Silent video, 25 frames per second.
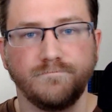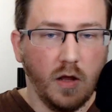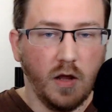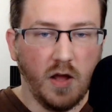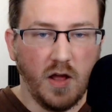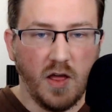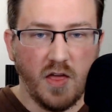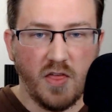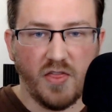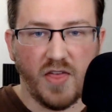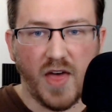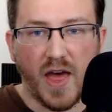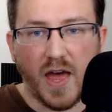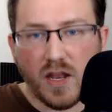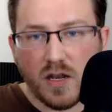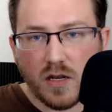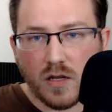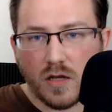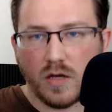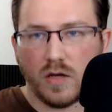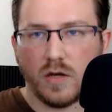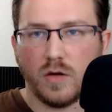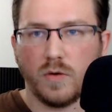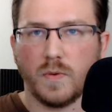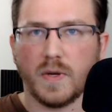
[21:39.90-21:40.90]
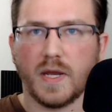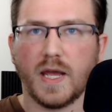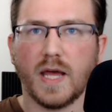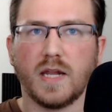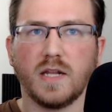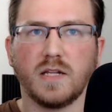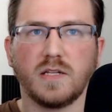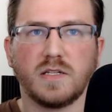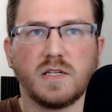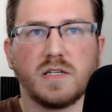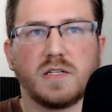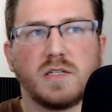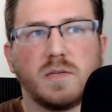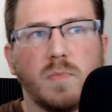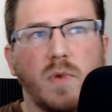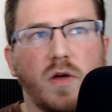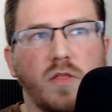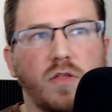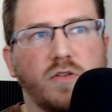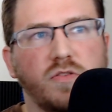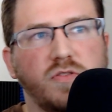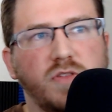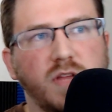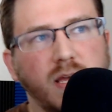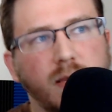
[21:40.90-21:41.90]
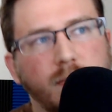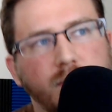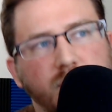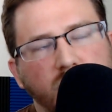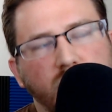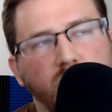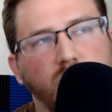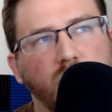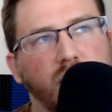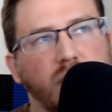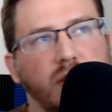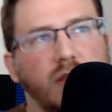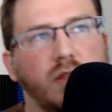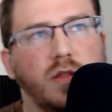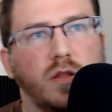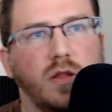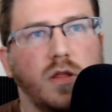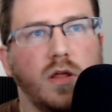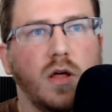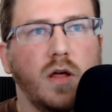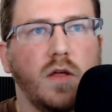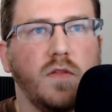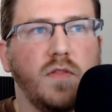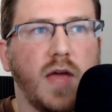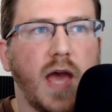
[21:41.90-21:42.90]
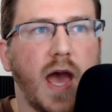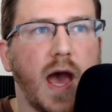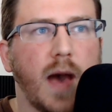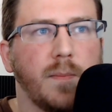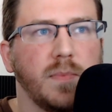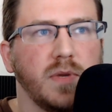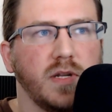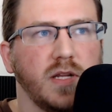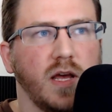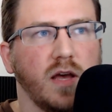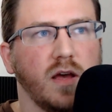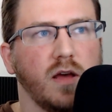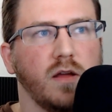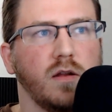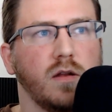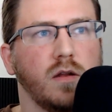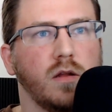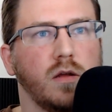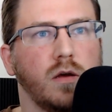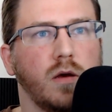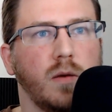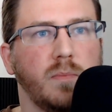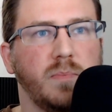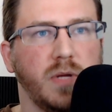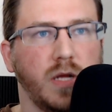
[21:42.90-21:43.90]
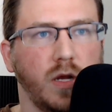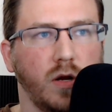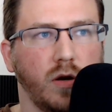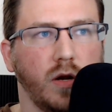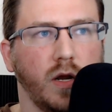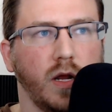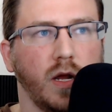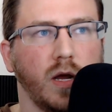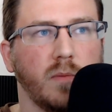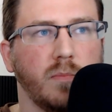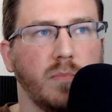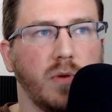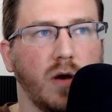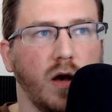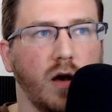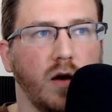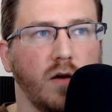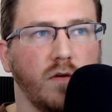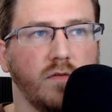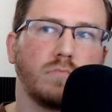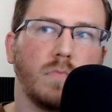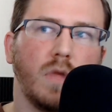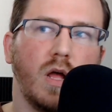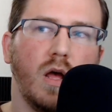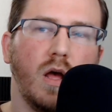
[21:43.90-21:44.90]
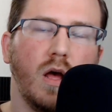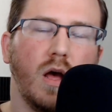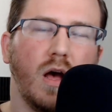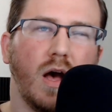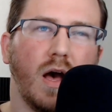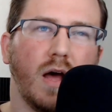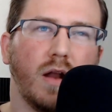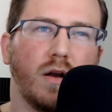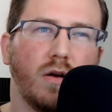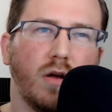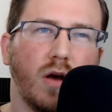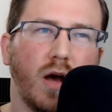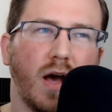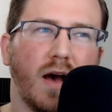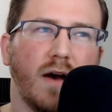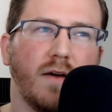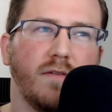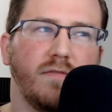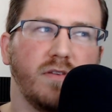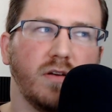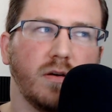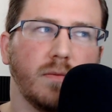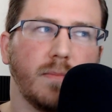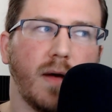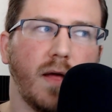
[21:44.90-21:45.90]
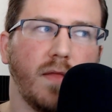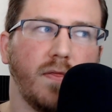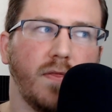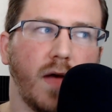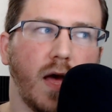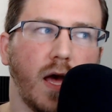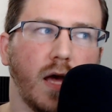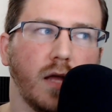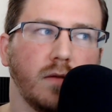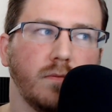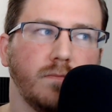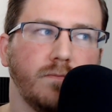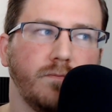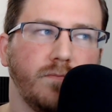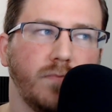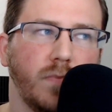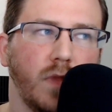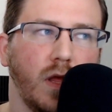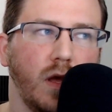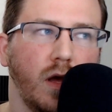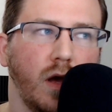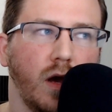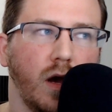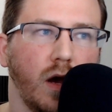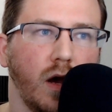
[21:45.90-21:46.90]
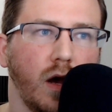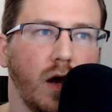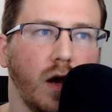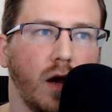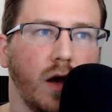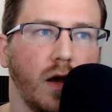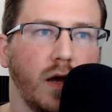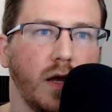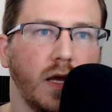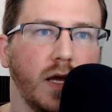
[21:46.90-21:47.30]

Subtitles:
Then we get into some other themes with the Abadan appearing above. I don't know how I feel about that.